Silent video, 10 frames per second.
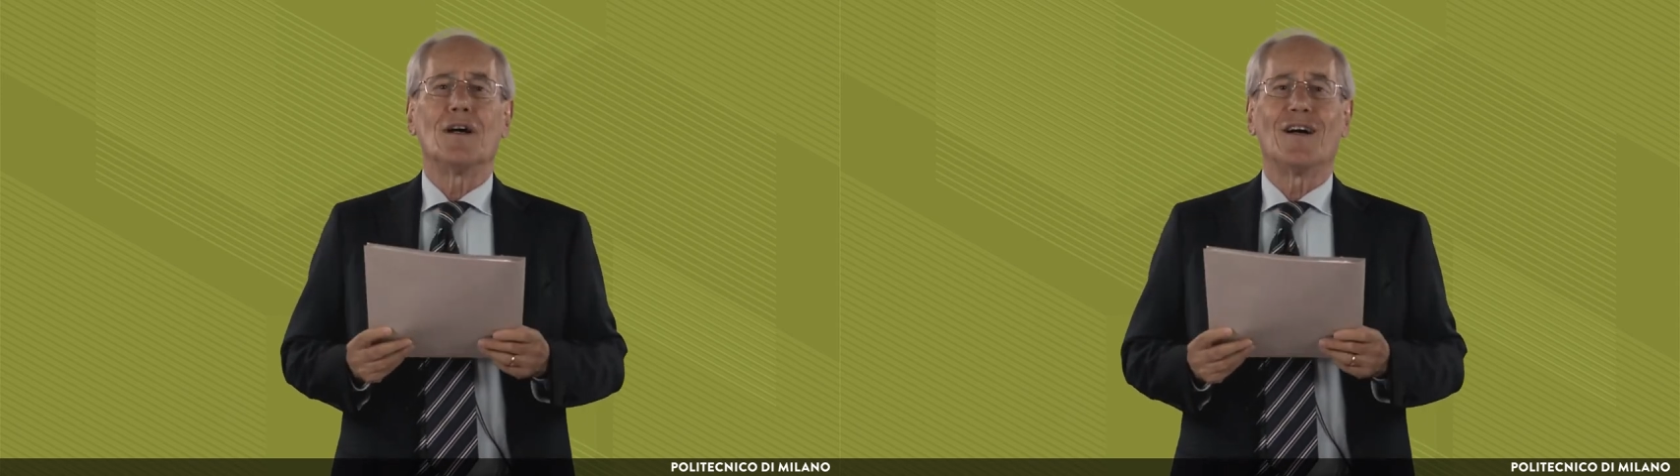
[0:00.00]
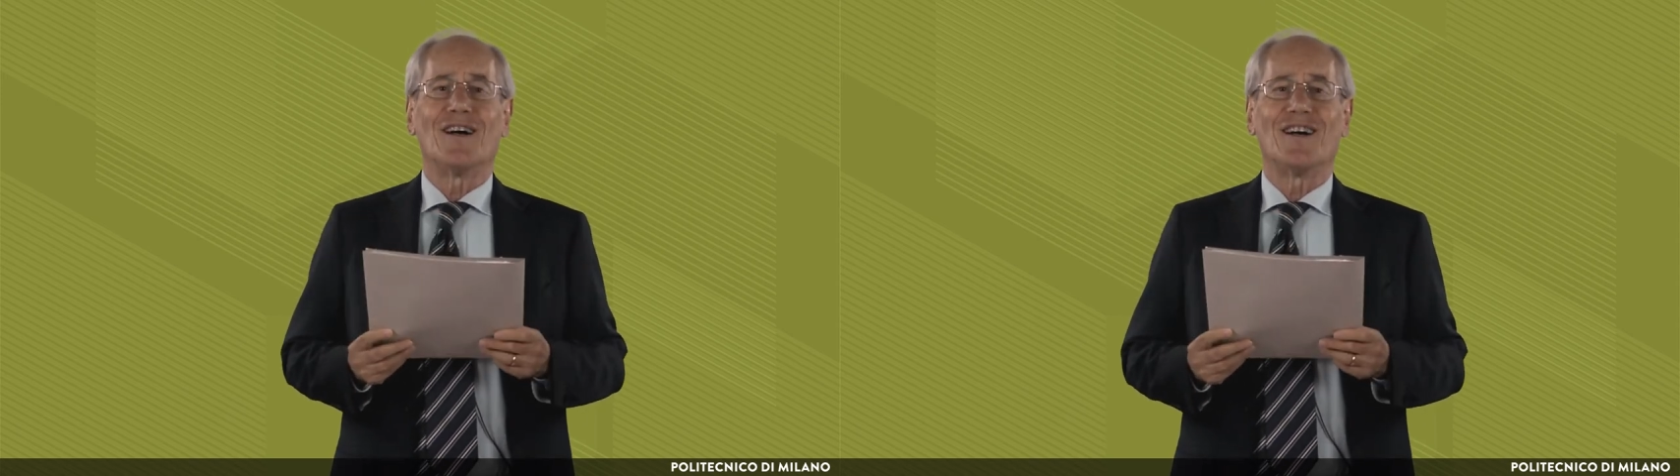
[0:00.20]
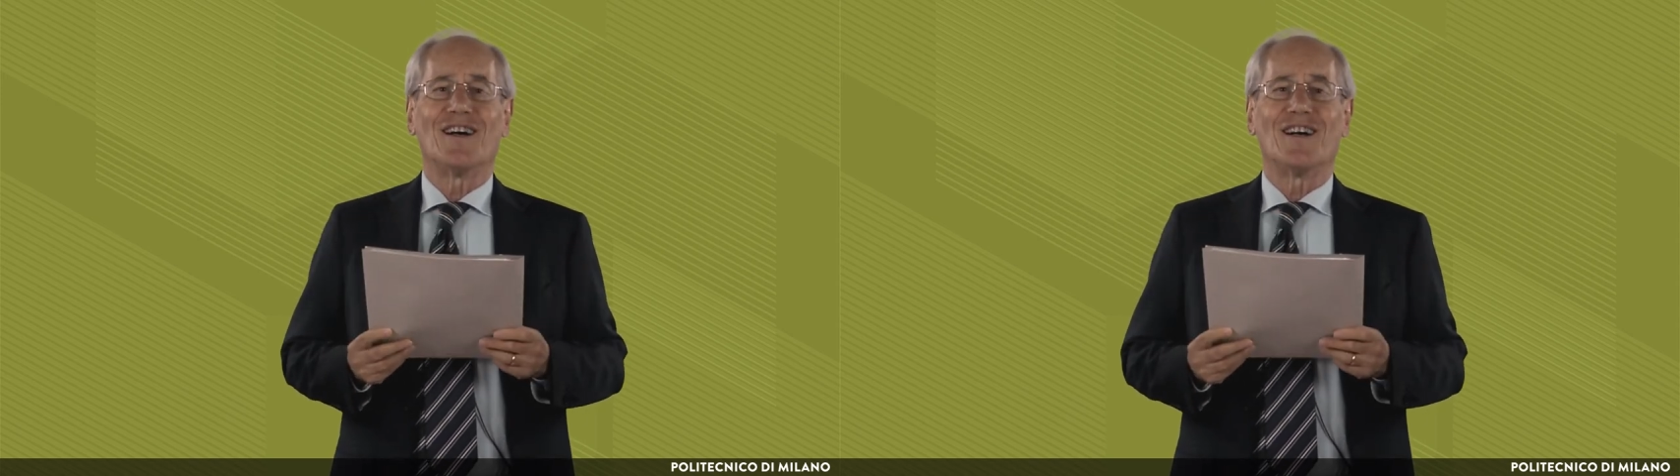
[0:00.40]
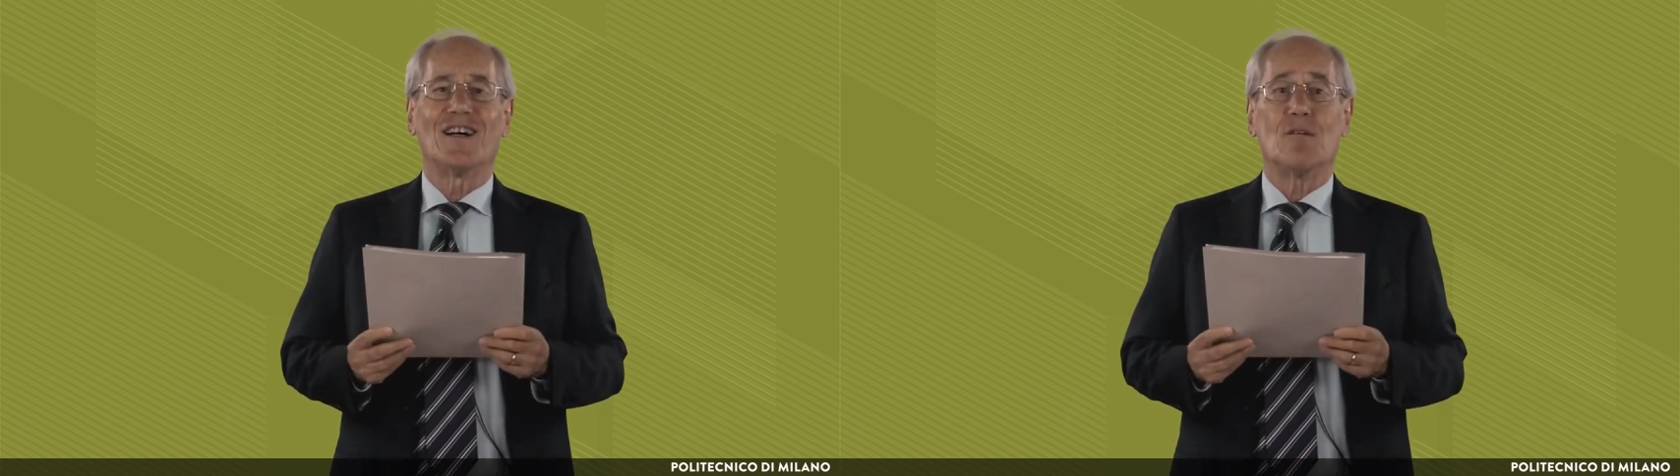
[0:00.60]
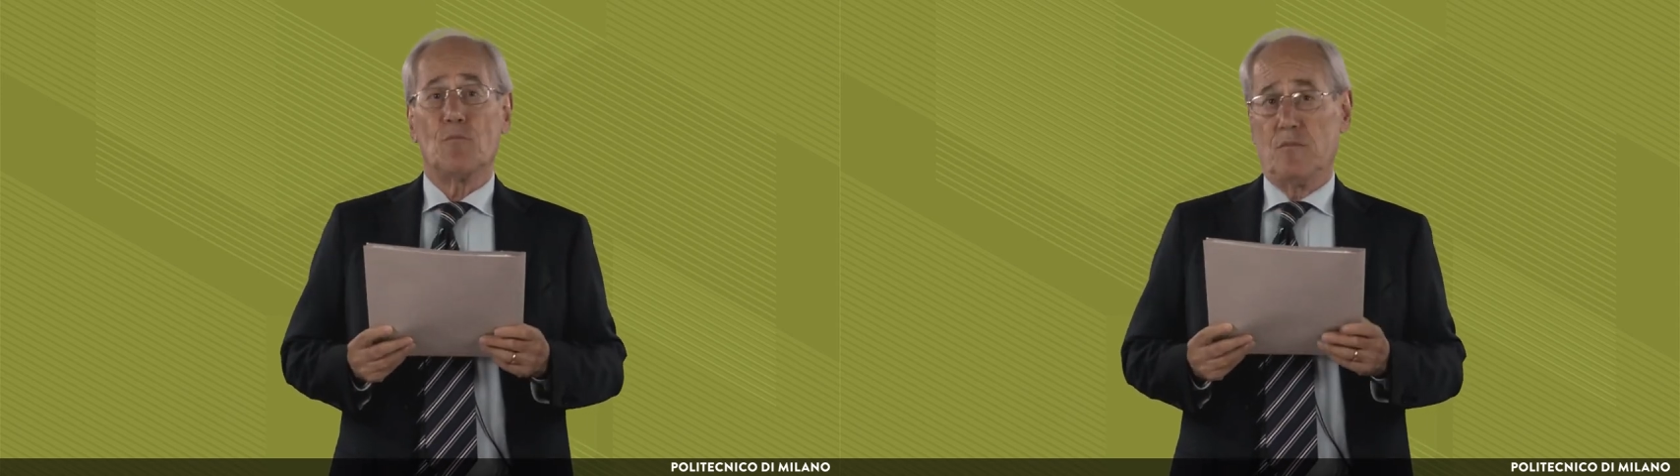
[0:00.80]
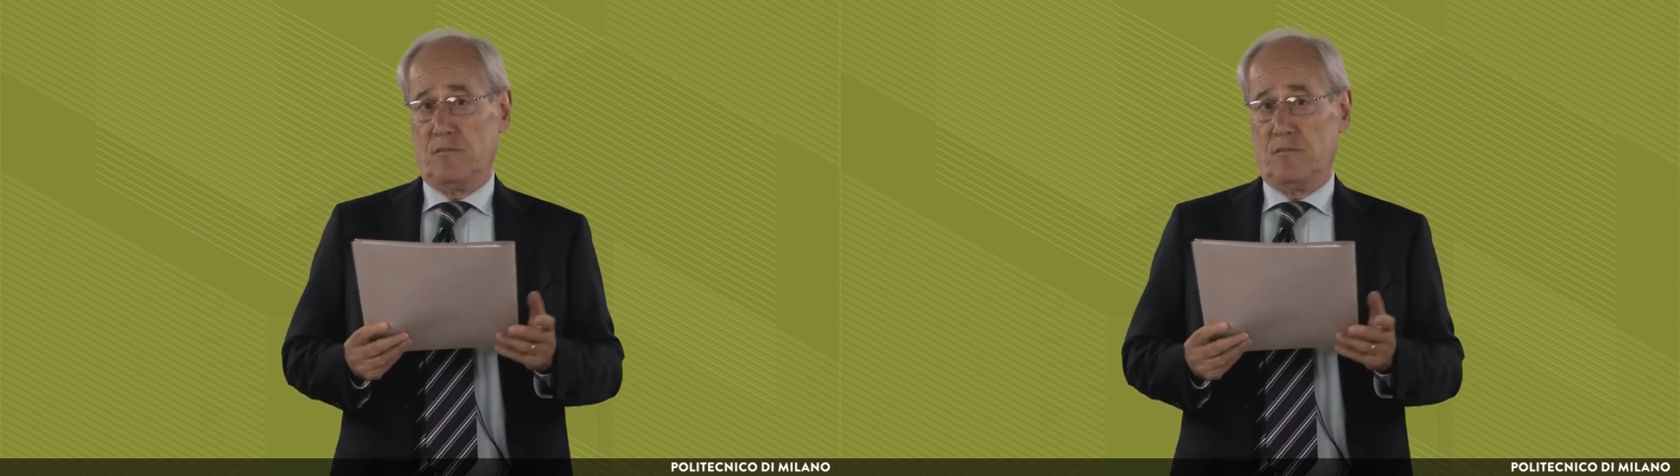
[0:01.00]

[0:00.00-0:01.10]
uh,